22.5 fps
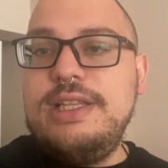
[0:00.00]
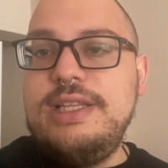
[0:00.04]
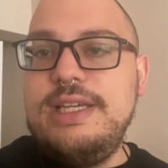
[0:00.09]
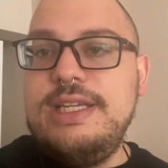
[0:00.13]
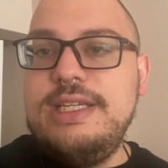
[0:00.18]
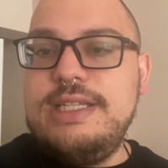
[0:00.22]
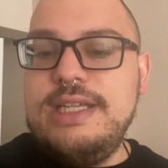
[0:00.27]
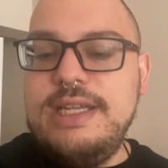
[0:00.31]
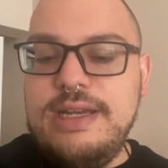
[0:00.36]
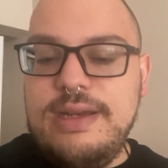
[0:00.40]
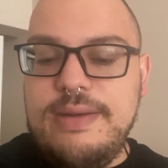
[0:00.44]

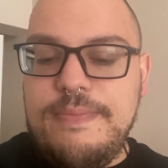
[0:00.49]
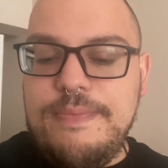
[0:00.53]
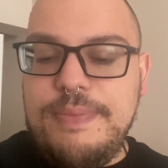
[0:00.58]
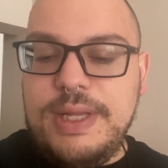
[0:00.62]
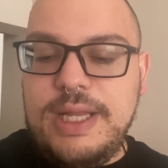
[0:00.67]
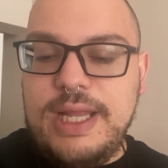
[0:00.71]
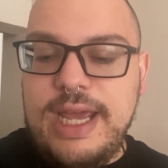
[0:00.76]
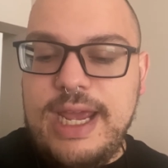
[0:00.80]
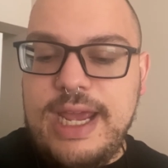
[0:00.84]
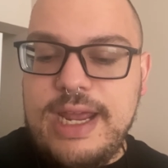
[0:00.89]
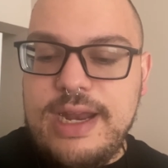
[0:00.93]
didn't
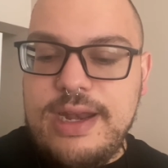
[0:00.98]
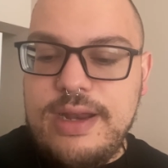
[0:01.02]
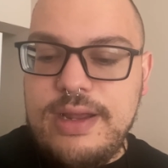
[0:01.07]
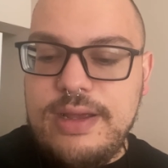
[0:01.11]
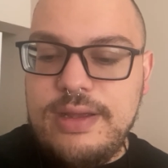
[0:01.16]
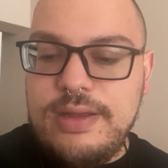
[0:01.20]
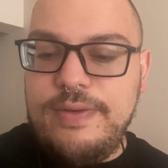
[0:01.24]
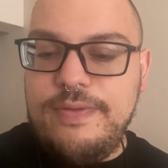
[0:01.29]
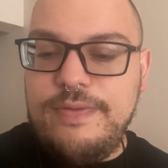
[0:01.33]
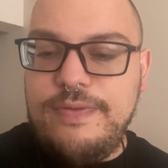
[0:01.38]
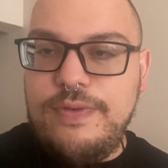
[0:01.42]
plan
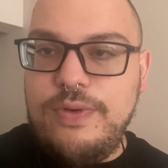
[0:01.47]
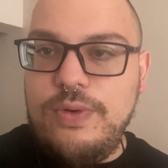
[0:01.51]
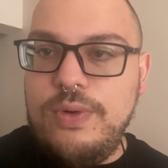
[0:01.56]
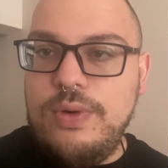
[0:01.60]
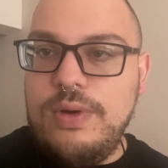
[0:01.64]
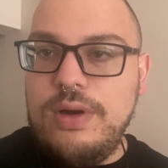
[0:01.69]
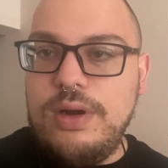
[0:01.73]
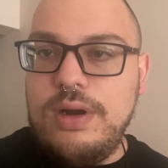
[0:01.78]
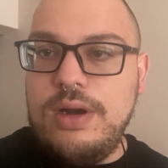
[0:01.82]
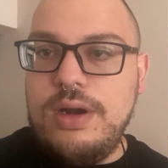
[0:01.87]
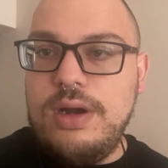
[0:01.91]

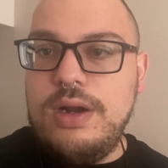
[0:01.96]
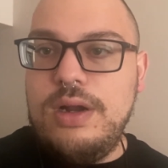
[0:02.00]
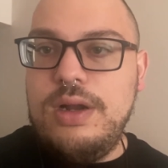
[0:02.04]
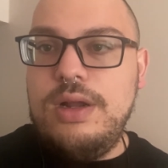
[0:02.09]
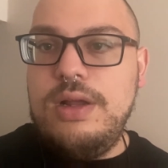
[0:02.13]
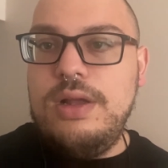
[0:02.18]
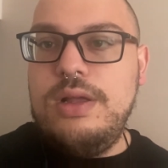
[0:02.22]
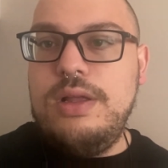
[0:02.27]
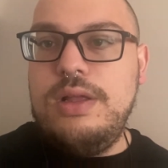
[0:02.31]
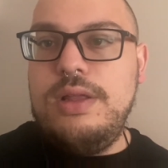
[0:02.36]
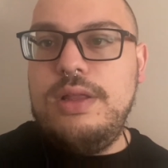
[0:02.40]
for
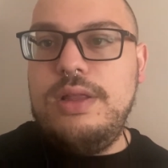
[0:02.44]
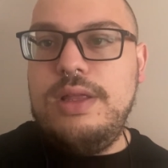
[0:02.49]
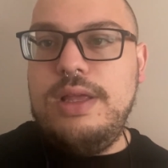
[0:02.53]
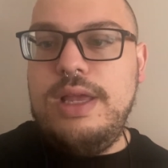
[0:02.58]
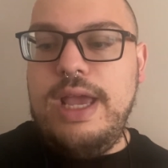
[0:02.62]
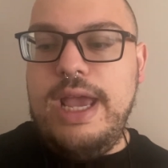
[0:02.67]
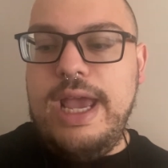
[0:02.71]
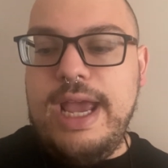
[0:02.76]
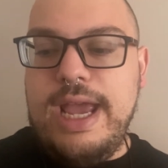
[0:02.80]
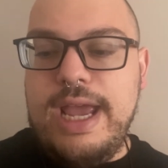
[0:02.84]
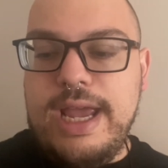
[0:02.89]

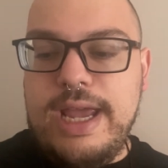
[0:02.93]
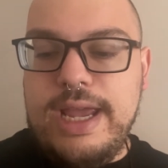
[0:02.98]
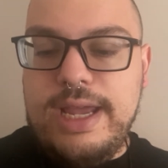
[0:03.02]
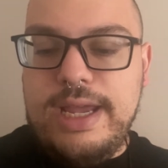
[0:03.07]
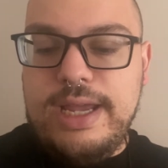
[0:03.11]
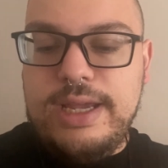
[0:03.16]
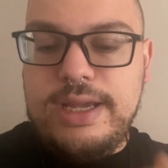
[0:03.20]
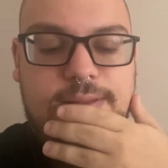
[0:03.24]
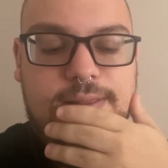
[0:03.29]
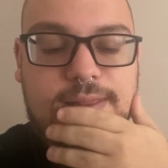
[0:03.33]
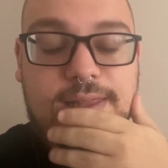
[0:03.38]

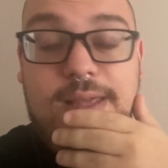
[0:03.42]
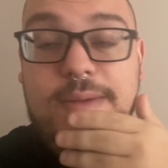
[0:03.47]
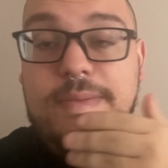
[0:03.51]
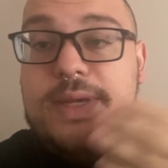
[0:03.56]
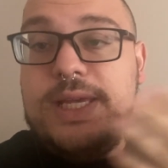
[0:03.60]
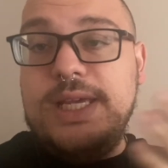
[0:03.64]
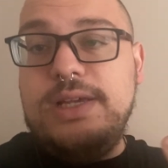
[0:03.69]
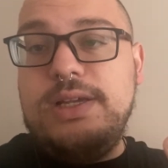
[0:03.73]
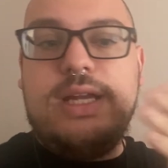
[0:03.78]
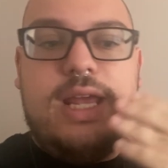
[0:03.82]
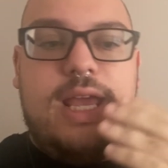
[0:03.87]
a
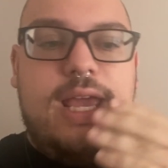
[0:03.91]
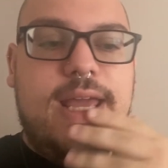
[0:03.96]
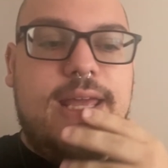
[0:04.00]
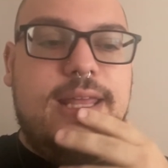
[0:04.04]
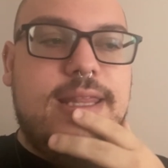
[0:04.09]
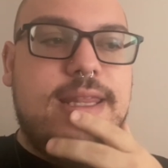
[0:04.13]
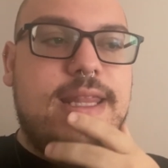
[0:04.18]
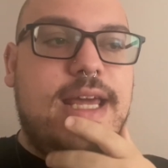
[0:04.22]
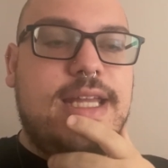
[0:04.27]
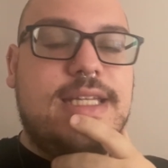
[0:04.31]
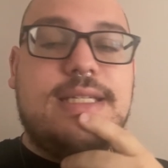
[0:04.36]
limit,
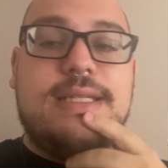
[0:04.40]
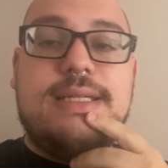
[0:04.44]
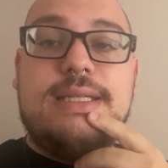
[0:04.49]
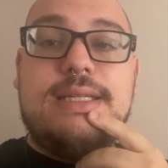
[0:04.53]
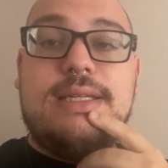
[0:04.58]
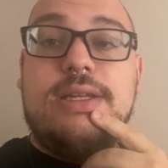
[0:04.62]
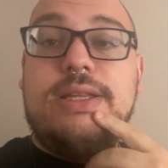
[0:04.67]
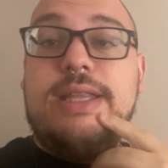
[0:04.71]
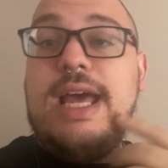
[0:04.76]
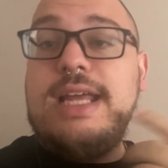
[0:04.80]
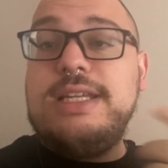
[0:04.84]
and
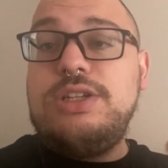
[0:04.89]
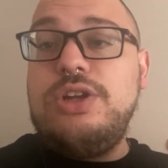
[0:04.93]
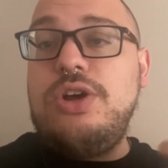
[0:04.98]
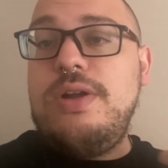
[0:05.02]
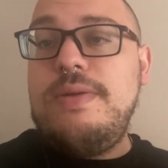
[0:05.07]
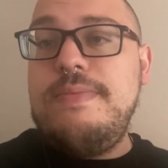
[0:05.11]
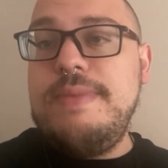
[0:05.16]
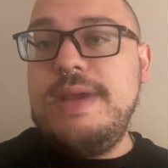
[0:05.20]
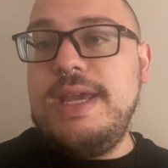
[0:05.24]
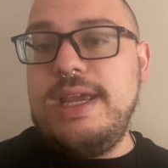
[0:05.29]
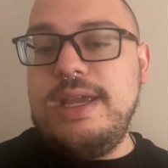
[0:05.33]
that's
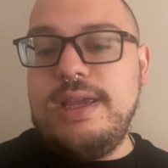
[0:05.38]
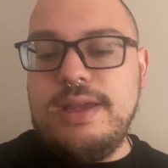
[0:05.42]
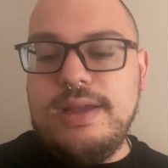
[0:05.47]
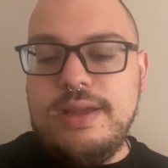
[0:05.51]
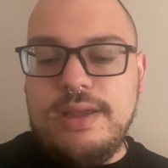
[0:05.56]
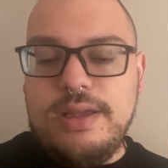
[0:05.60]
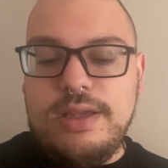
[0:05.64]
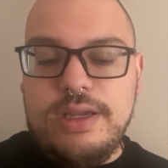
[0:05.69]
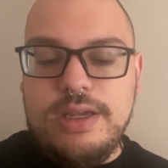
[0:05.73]
on me, you